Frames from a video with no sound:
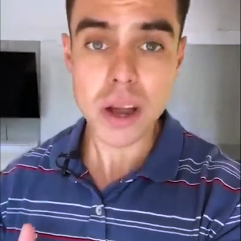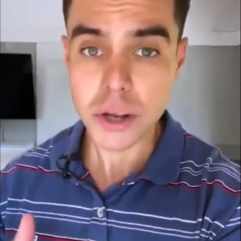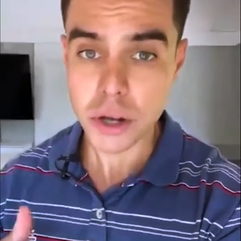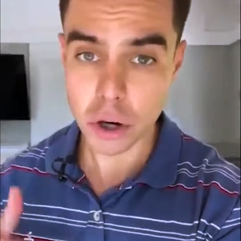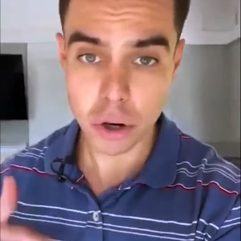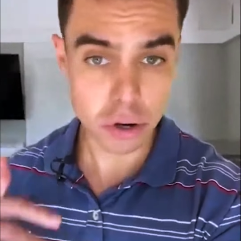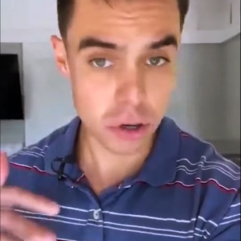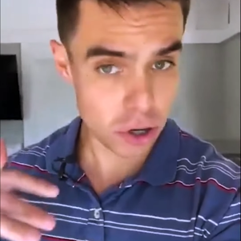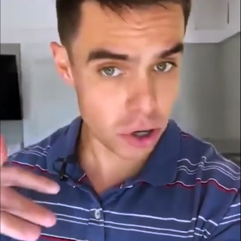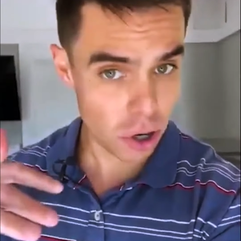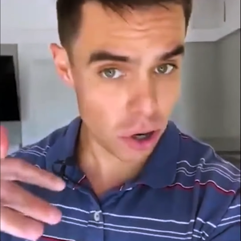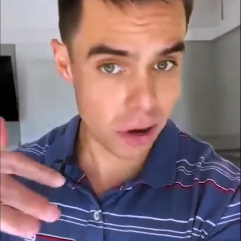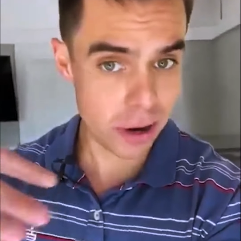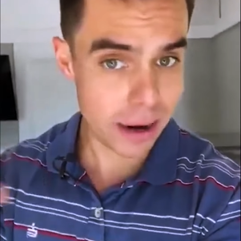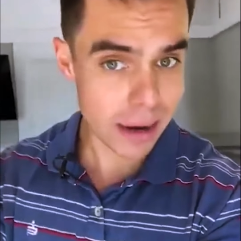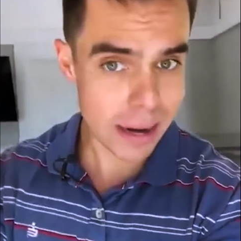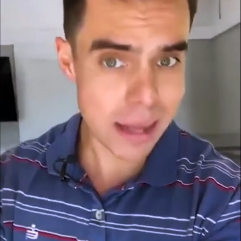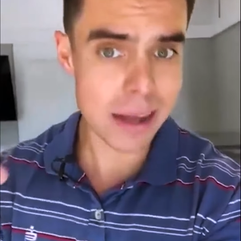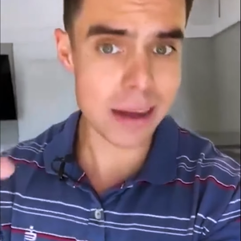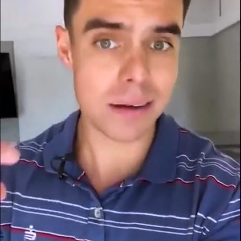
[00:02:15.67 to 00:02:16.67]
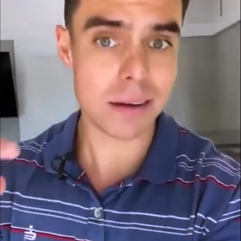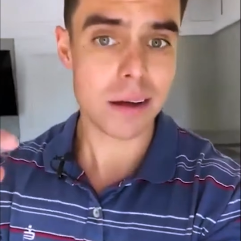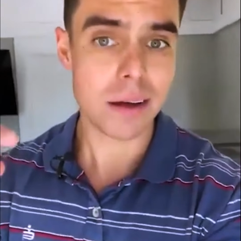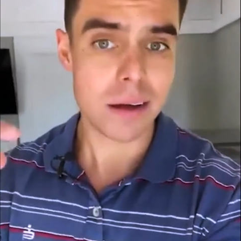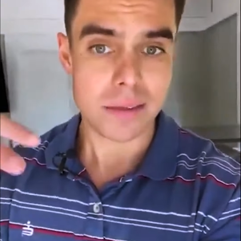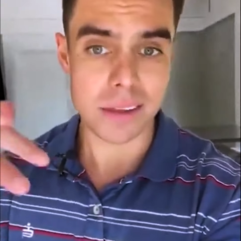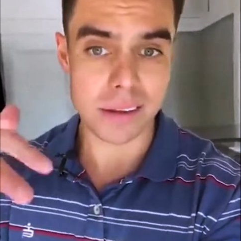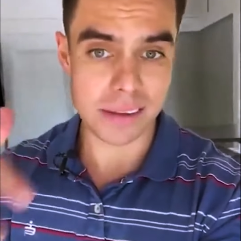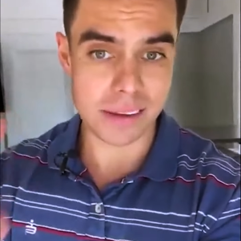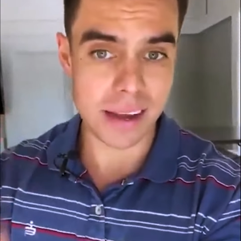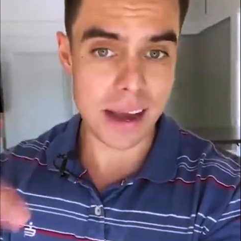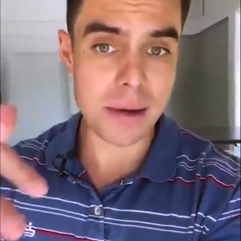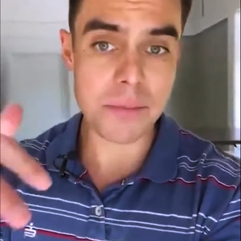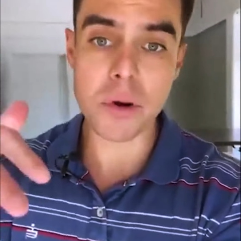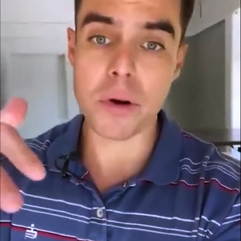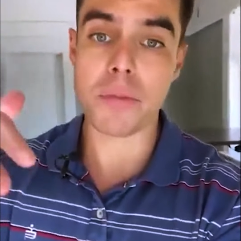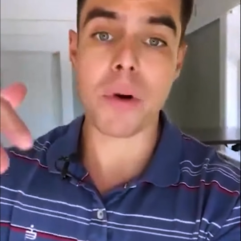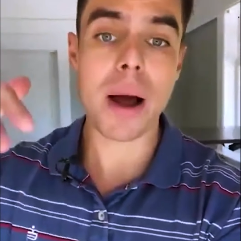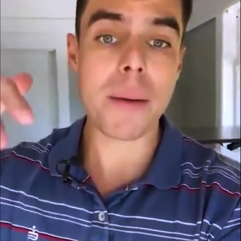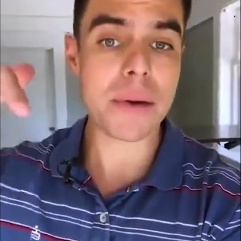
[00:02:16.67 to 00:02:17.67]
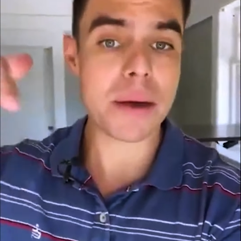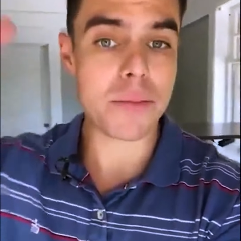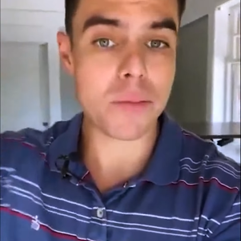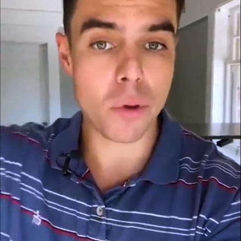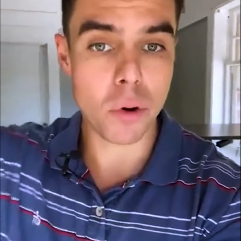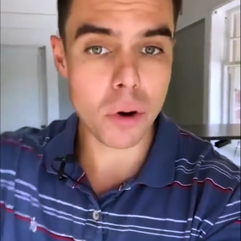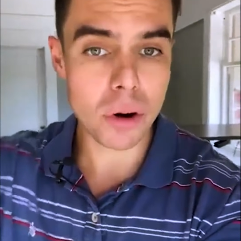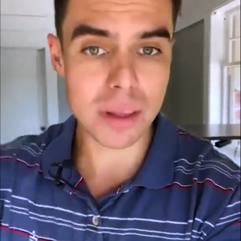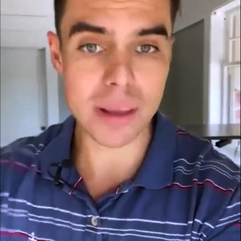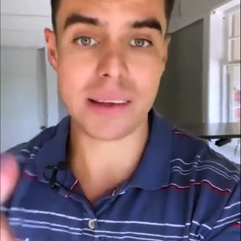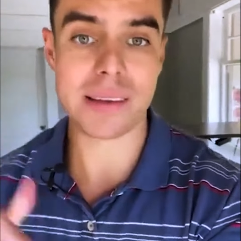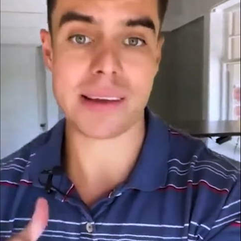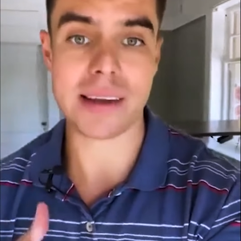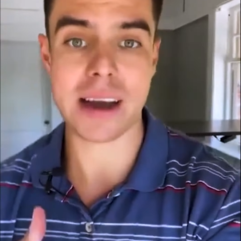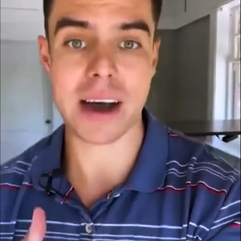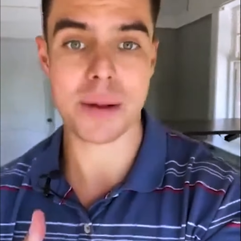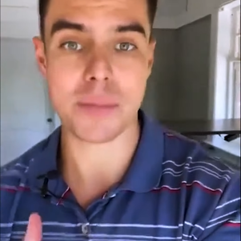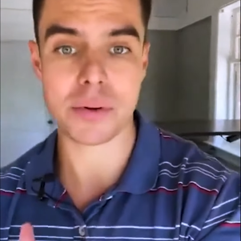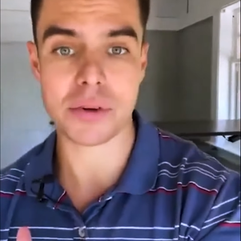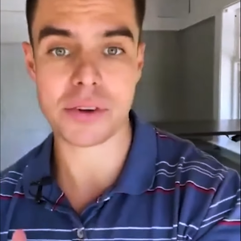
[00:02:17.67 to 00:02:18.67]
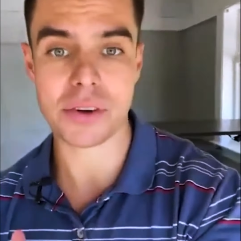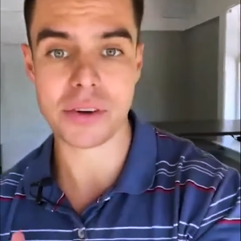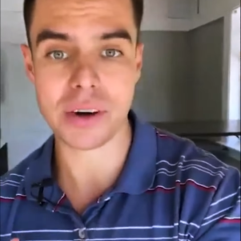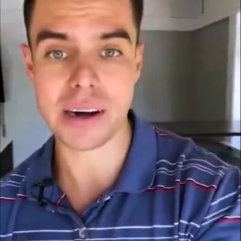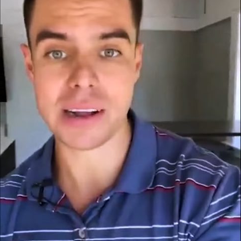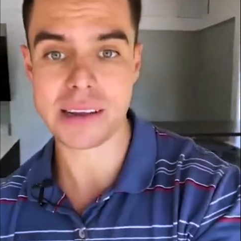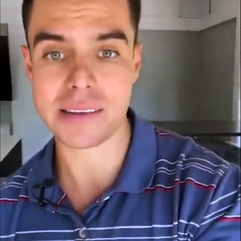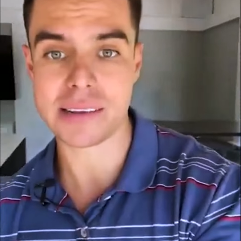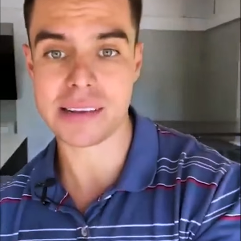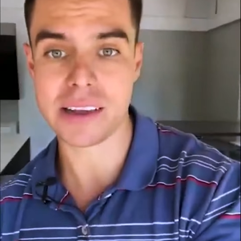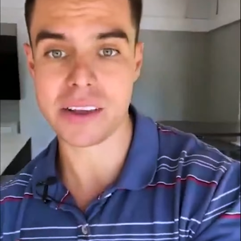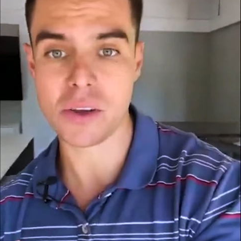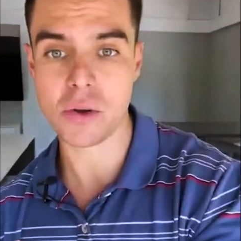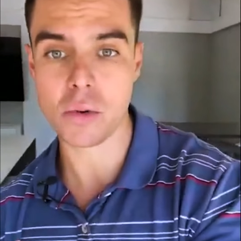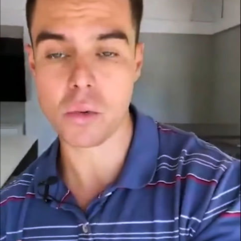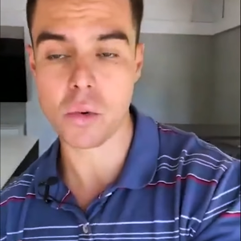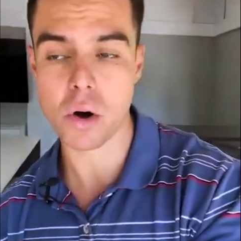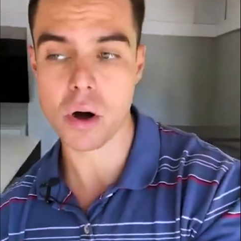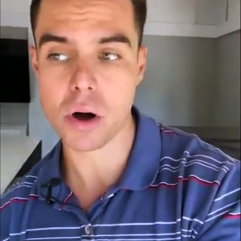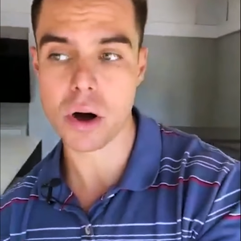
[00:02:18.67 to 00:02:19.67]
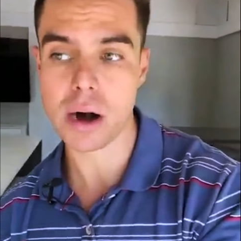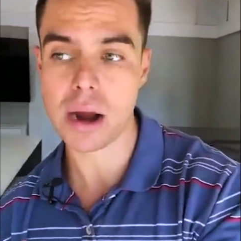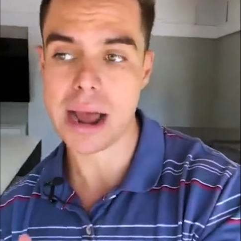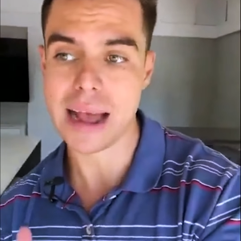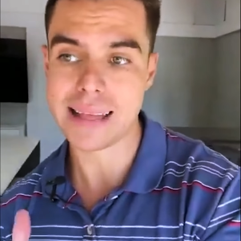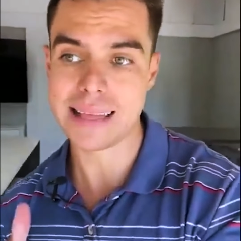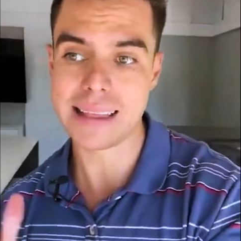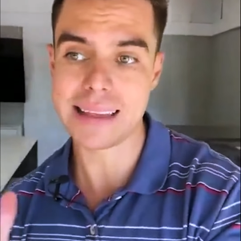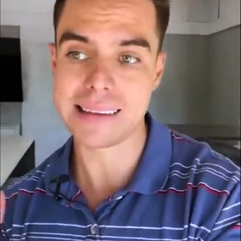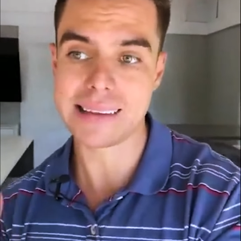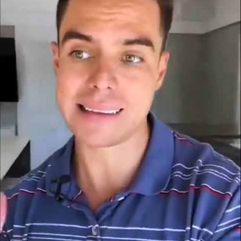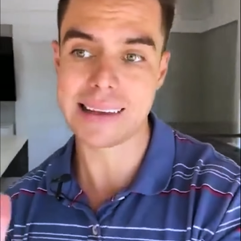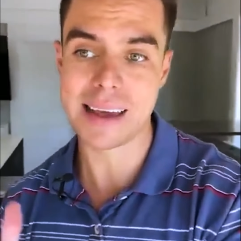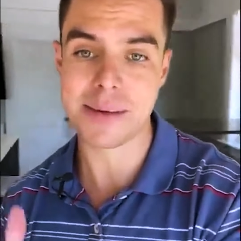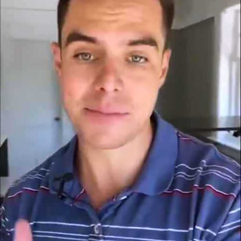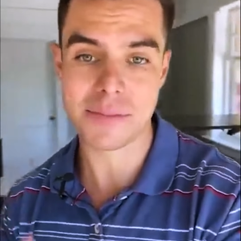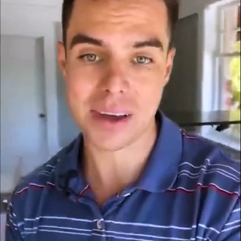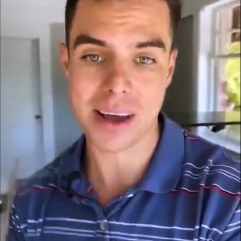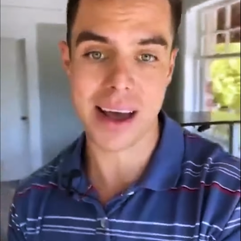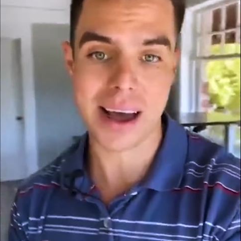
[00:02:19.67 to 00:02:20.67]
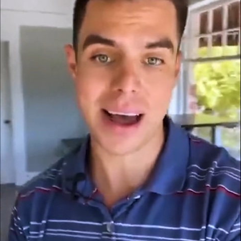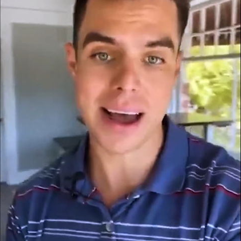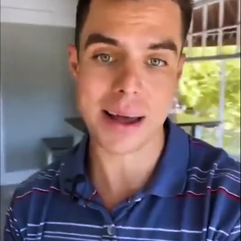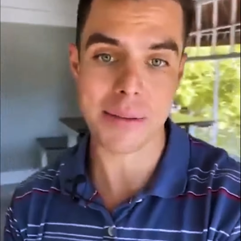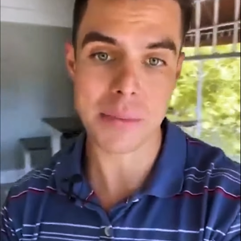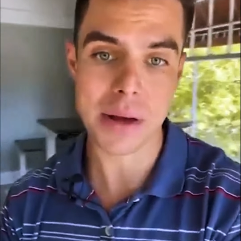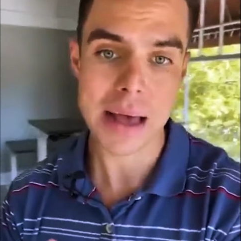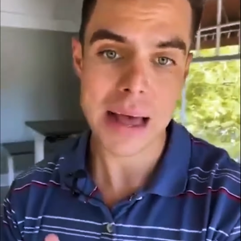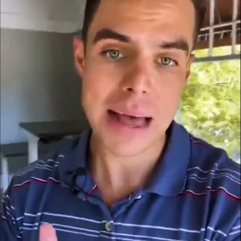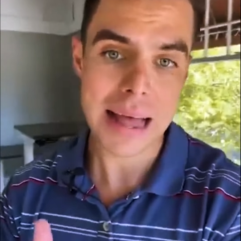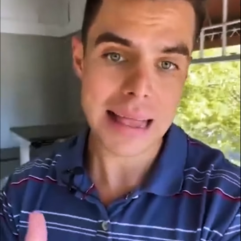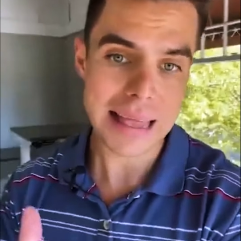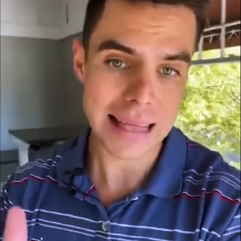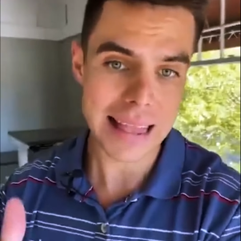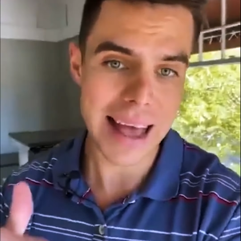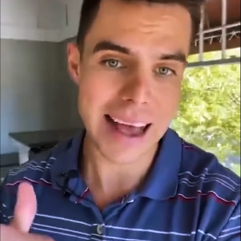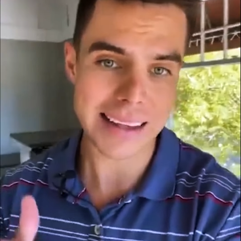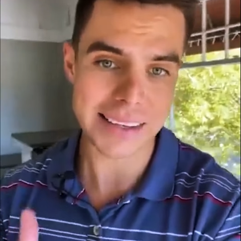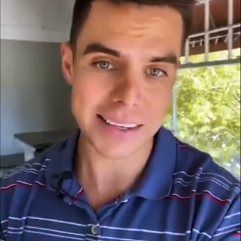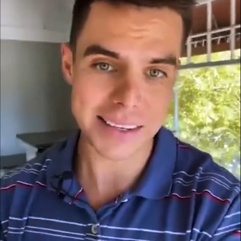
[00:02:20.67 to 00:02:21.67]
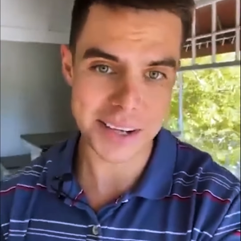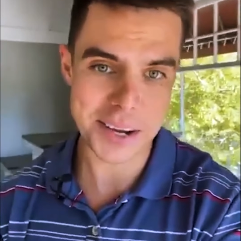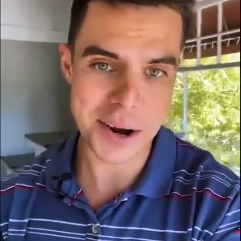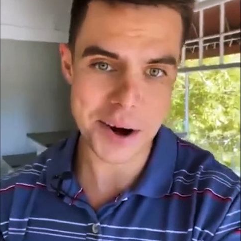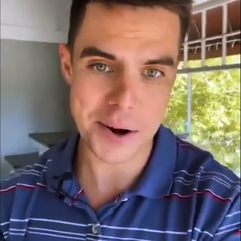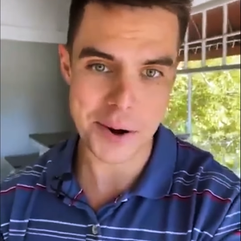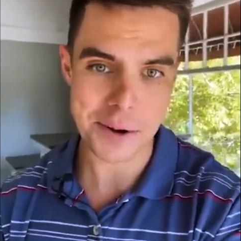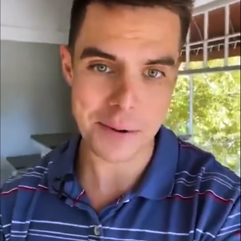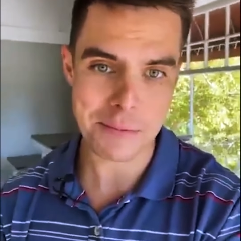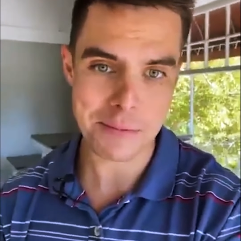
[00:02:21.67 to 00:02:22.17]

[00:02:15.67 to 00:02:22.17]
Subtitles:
you're getting the same or probably more listing opportunities than you were at this same time last year.